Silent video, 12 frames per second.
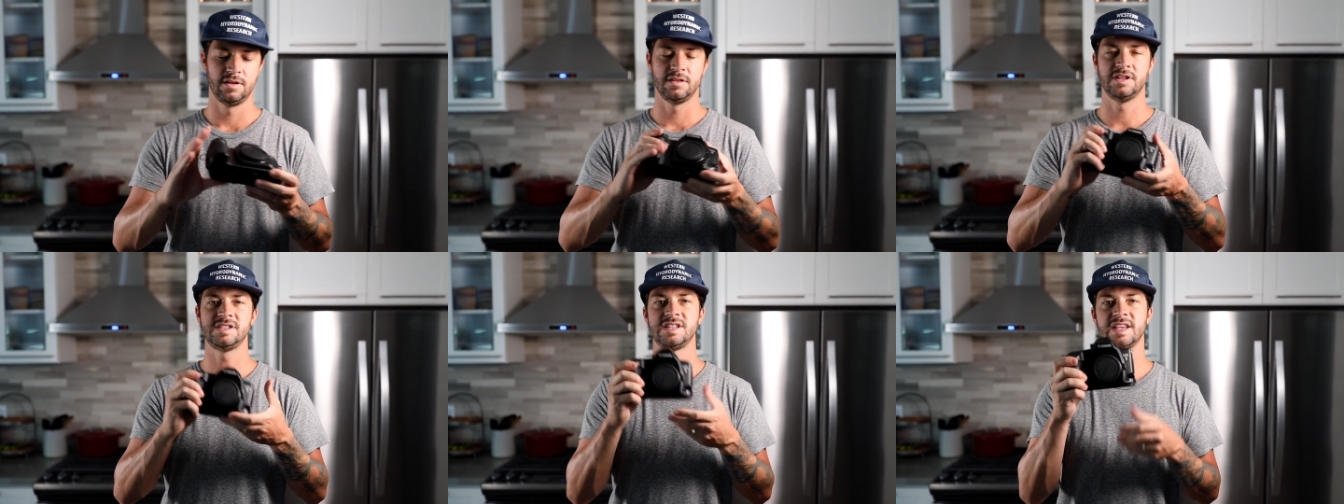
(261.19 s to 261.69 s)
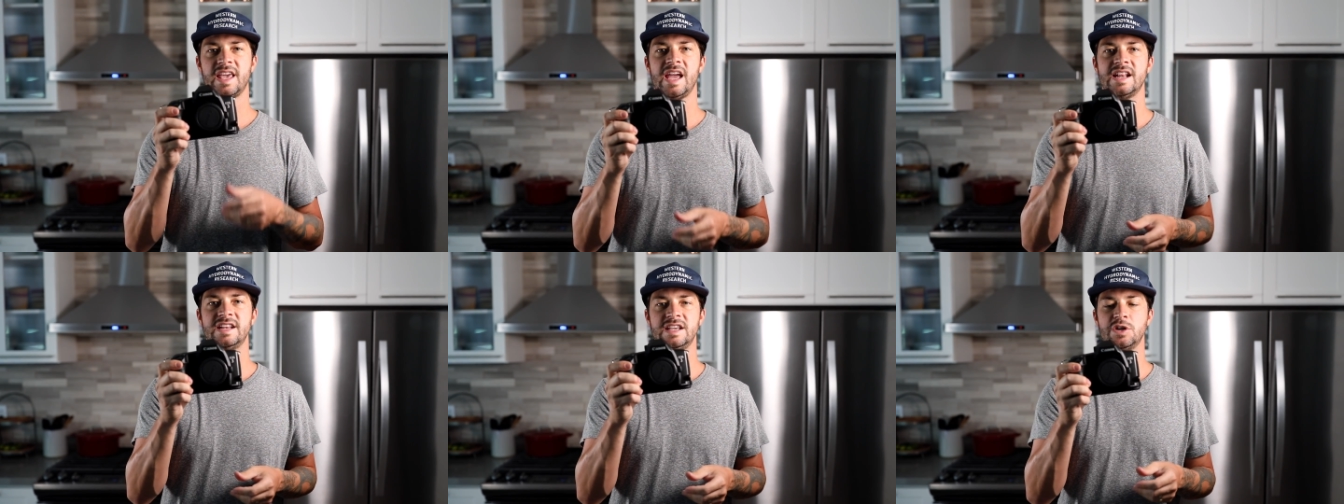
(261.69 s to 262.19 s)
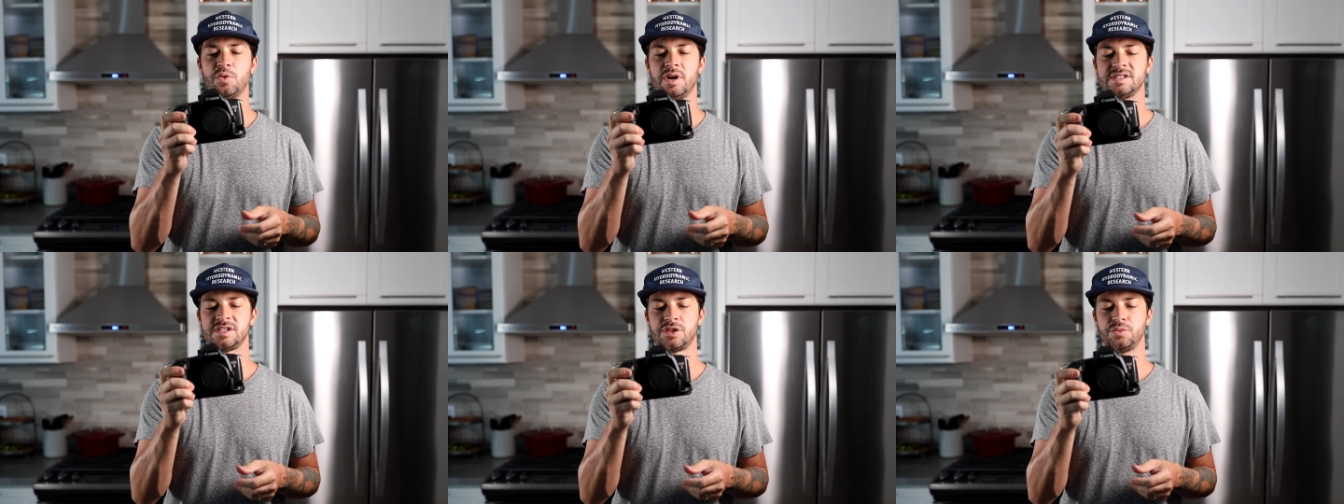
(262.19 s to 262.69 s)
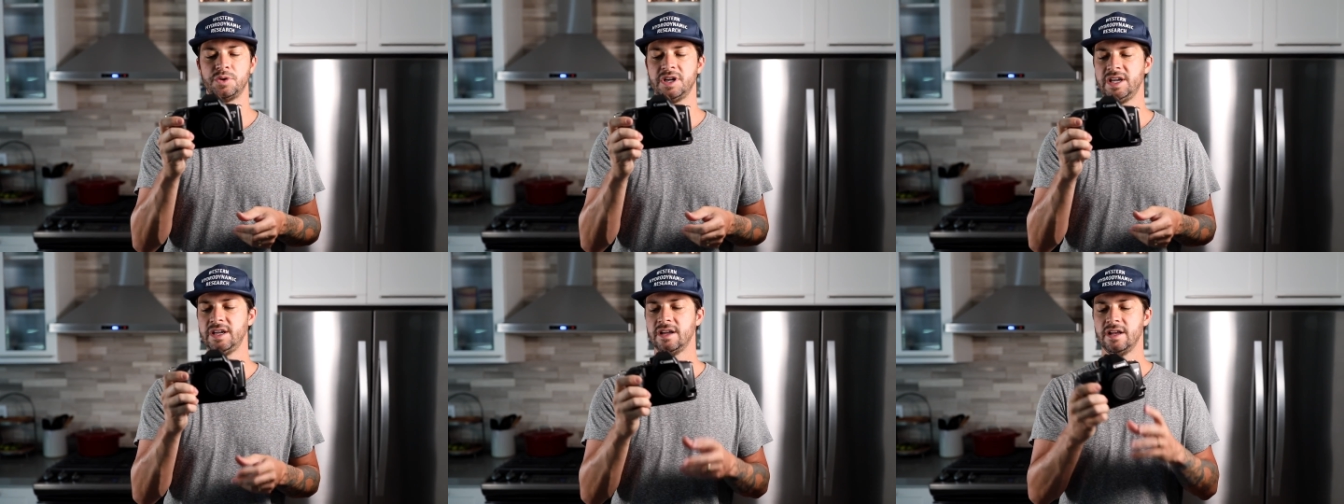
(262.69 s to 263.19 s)
This is the Canon EOS
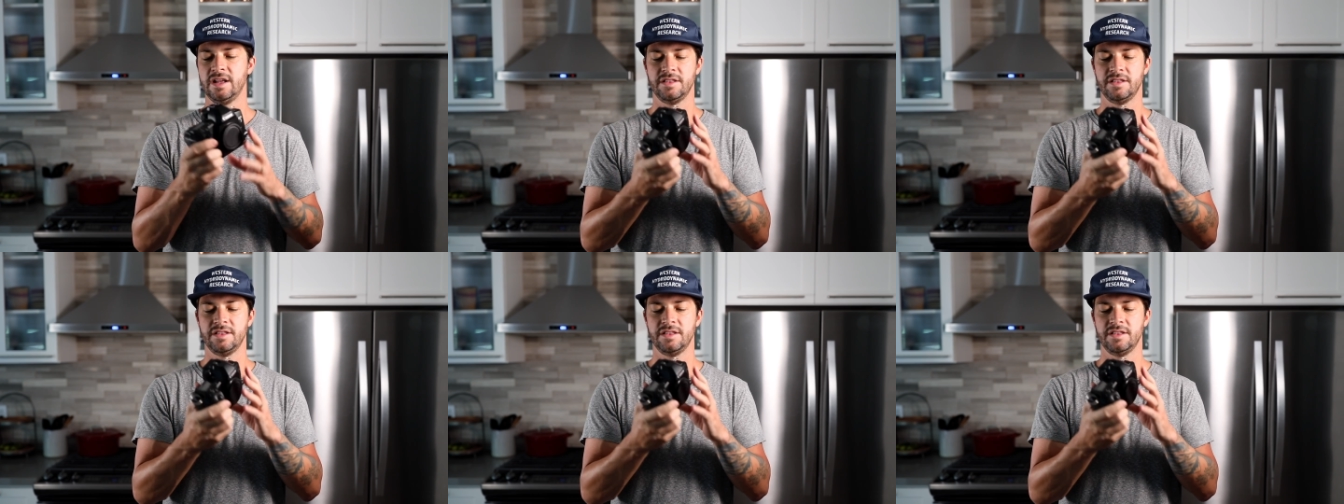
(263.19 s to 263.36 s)
III.